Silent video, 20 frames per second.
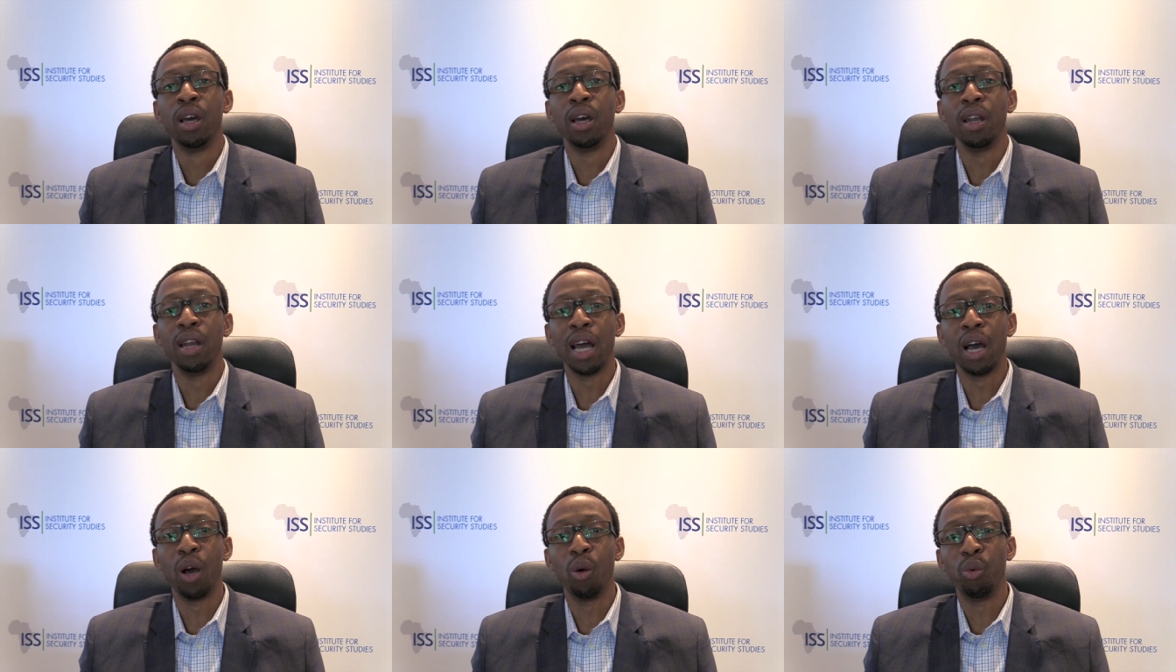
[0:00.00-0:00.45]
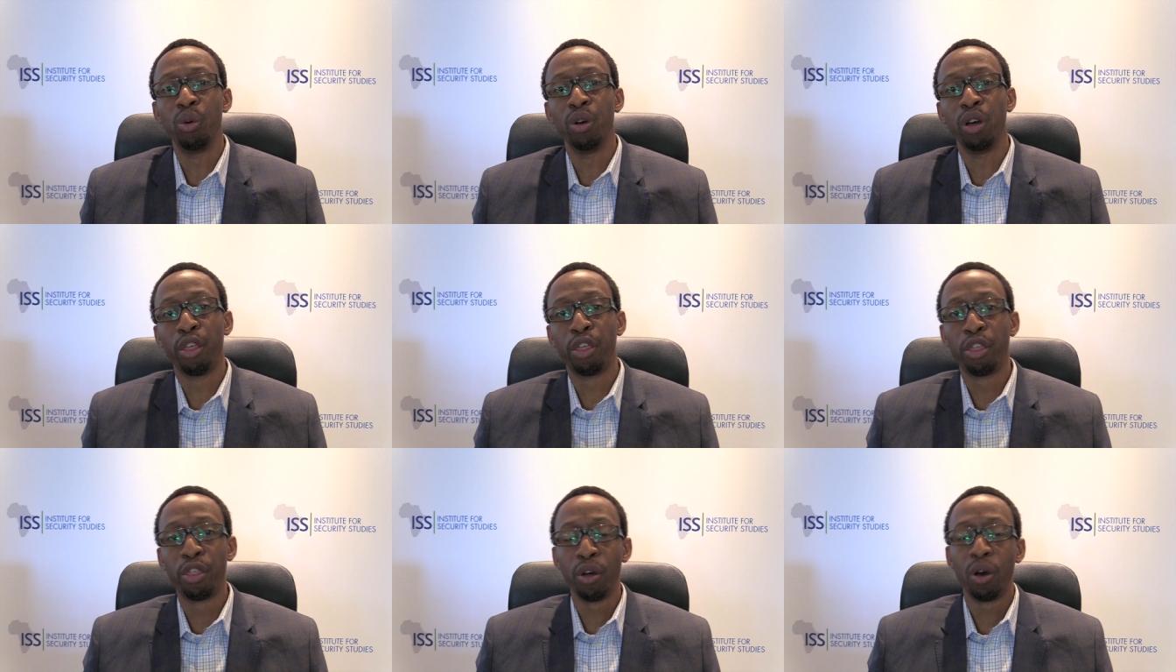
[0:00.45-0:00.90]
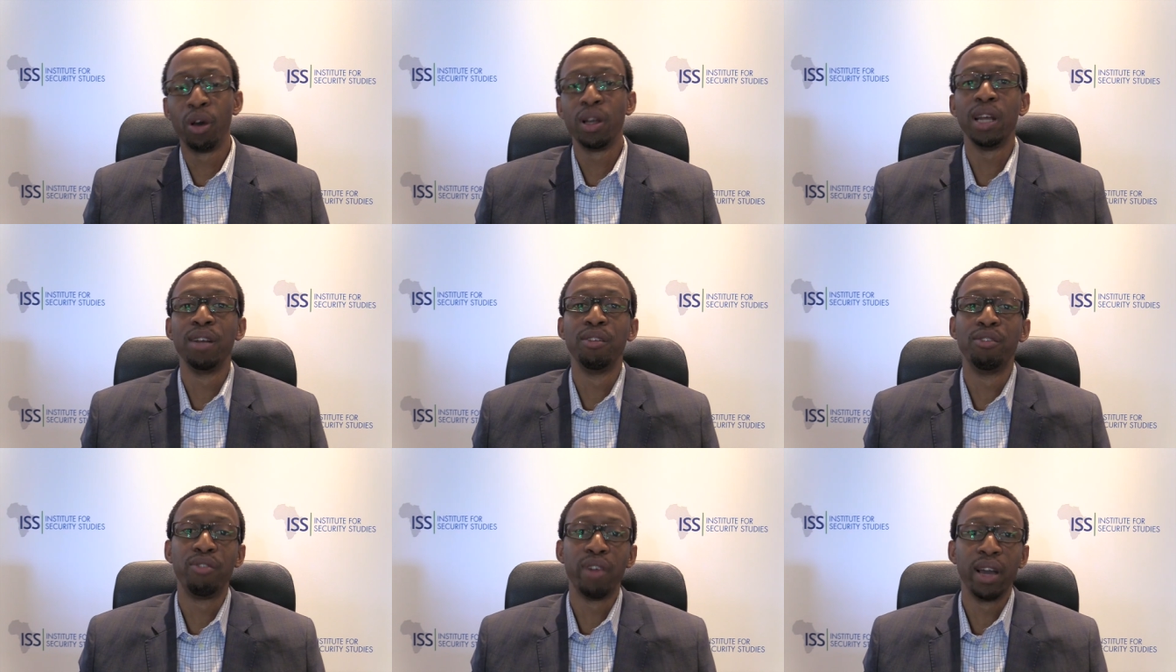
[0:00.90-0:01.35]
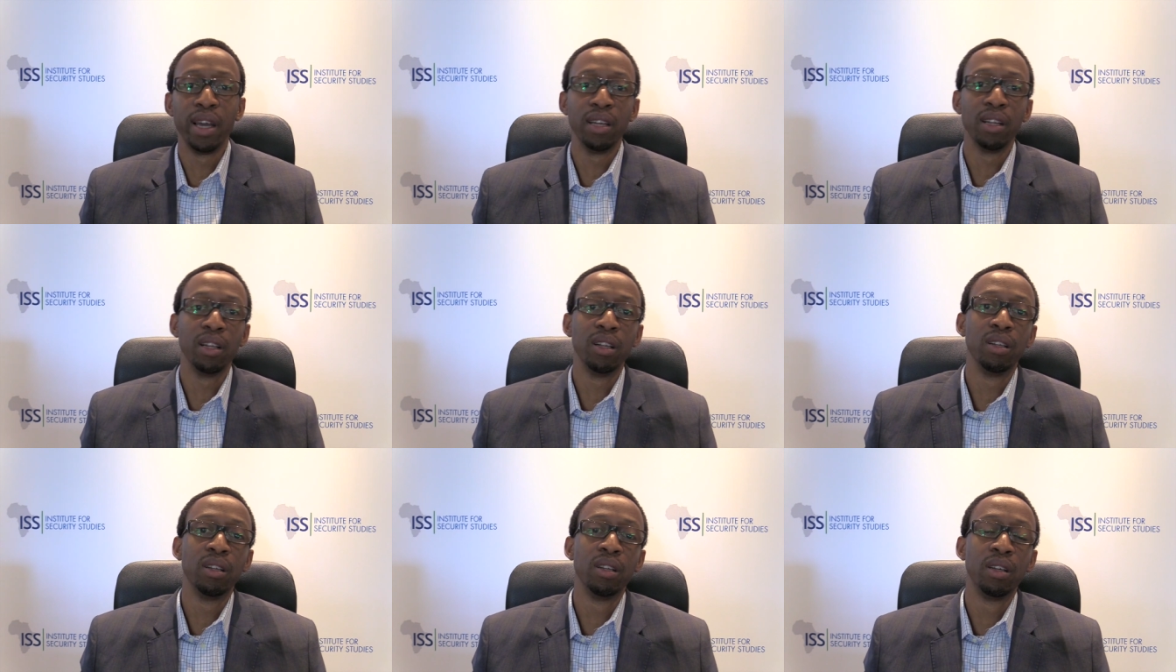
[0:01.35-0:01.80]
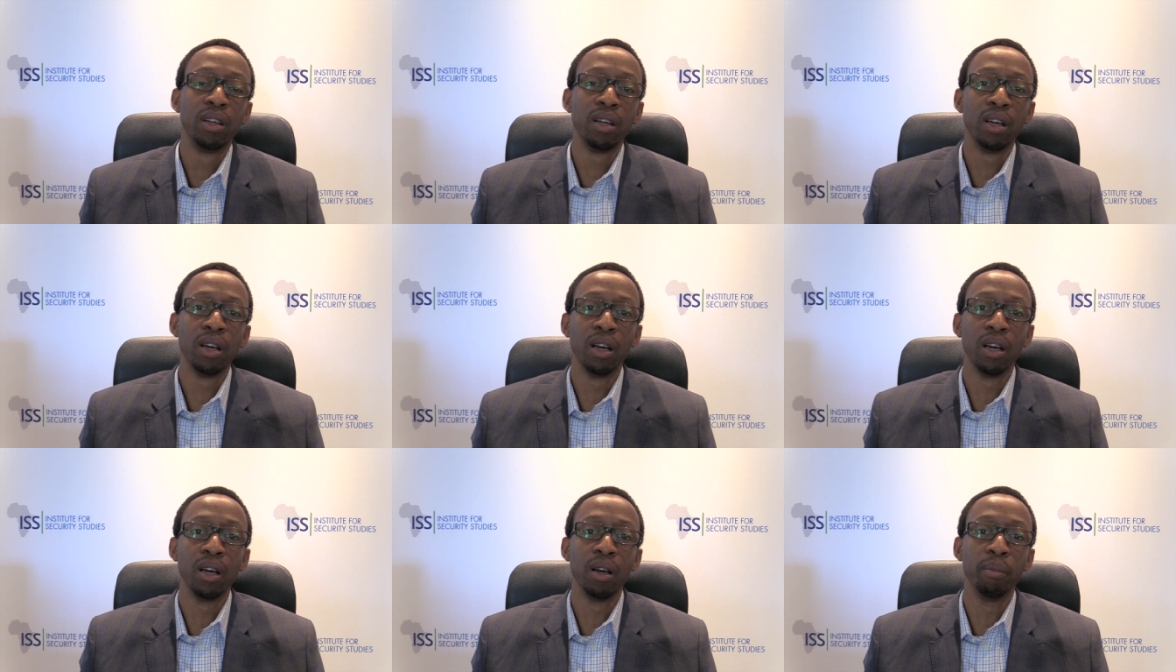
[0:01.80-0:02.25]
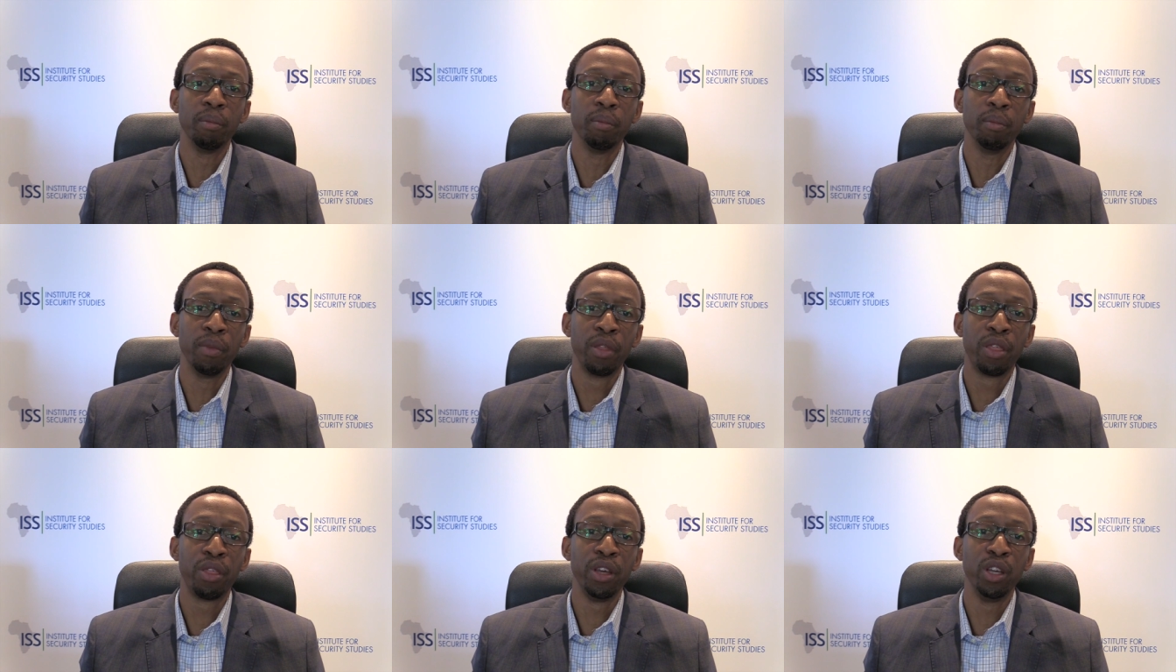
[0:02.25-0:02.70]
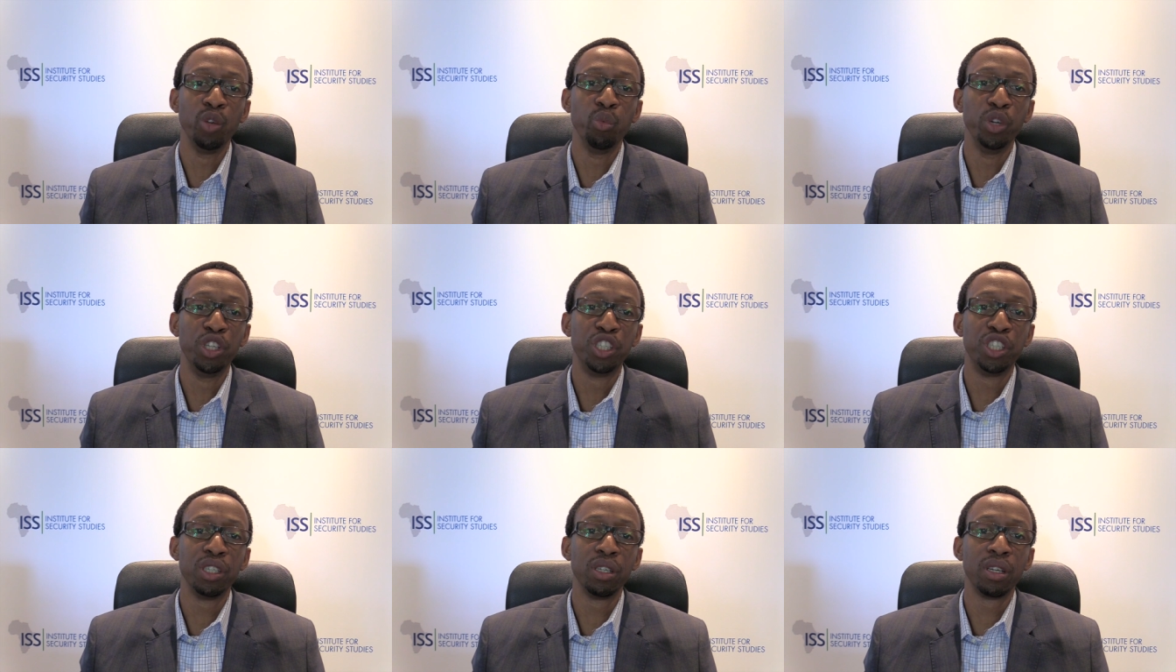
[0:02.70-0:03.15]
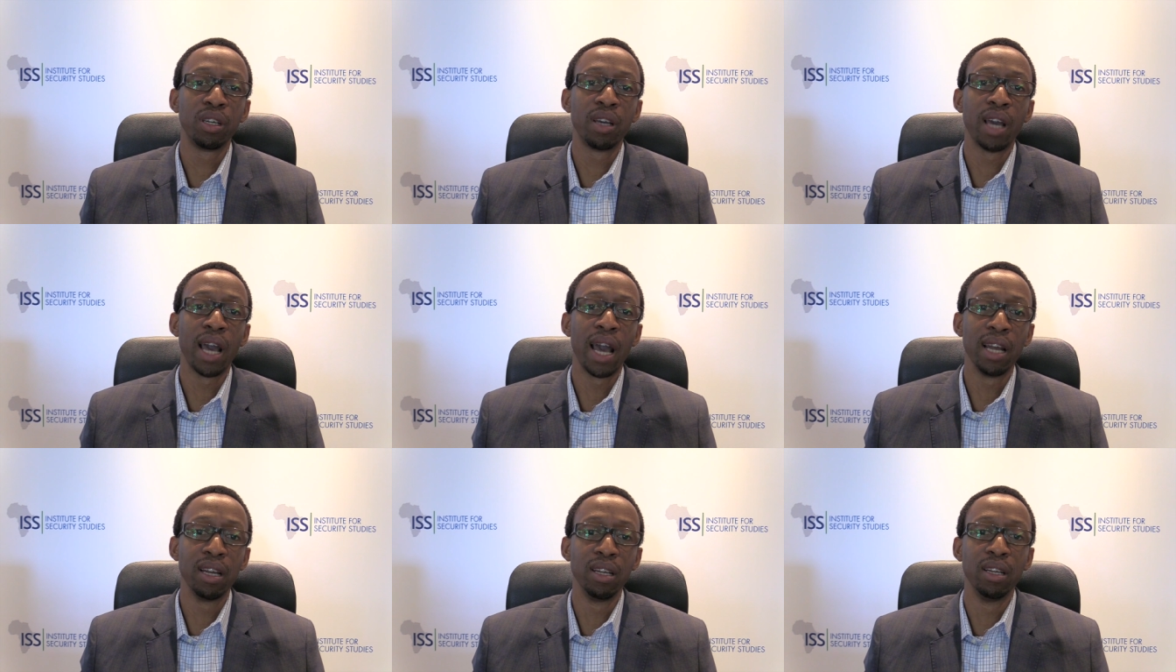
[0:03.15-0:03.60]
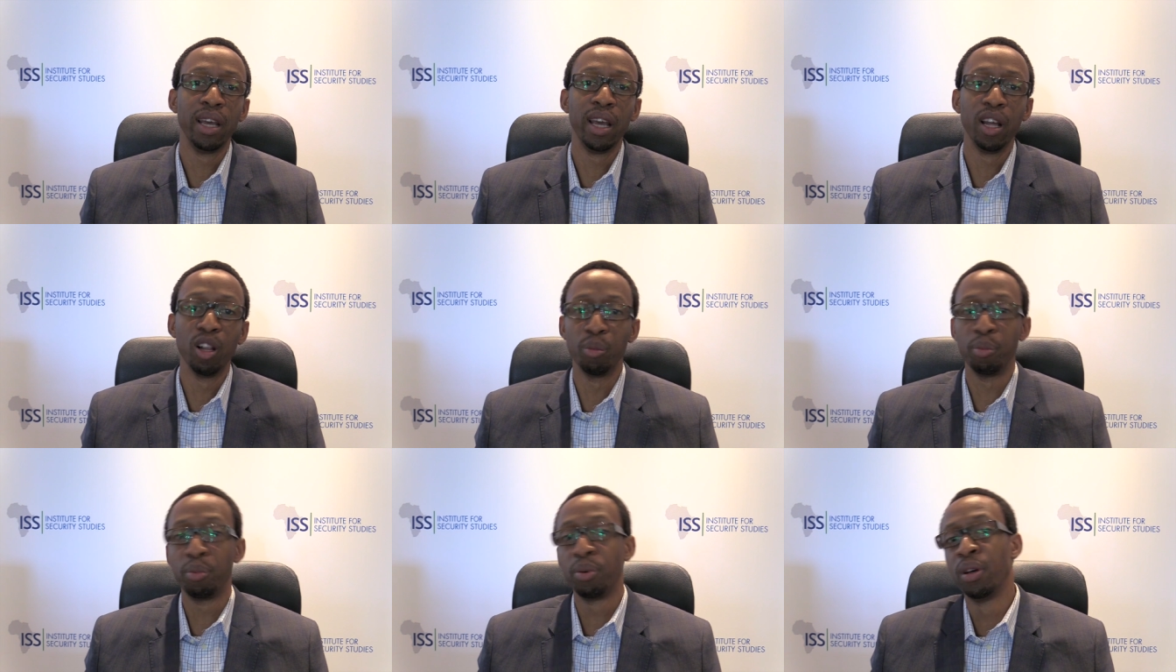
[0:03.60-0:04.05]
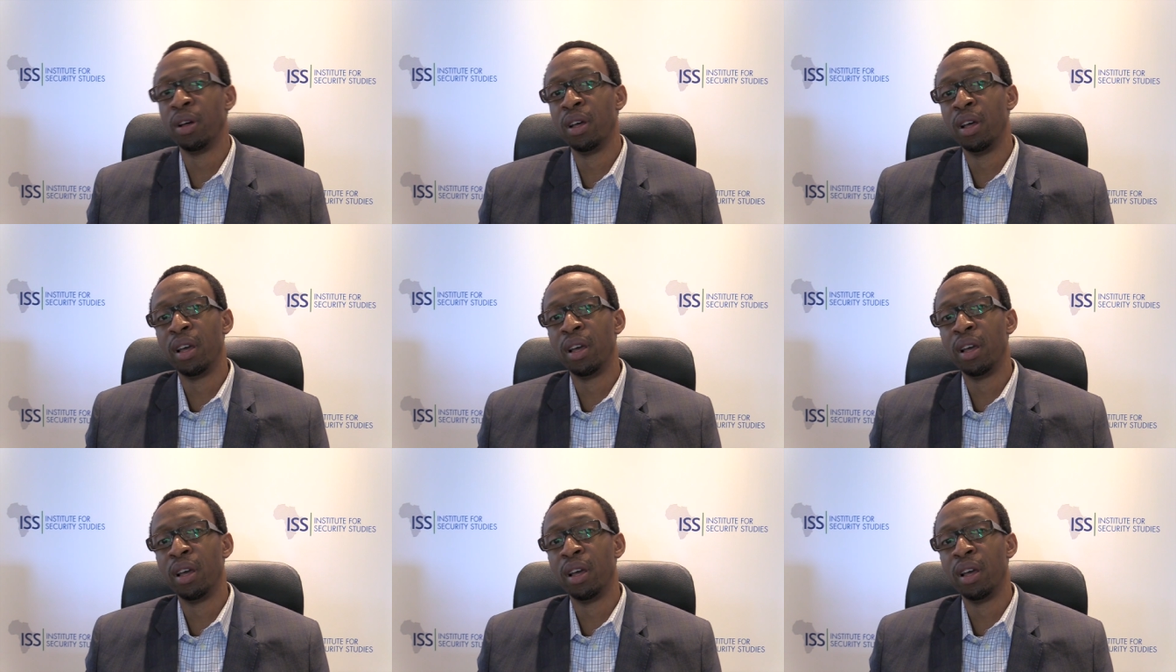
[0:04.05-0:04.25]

Now, a third and final um, thing which can help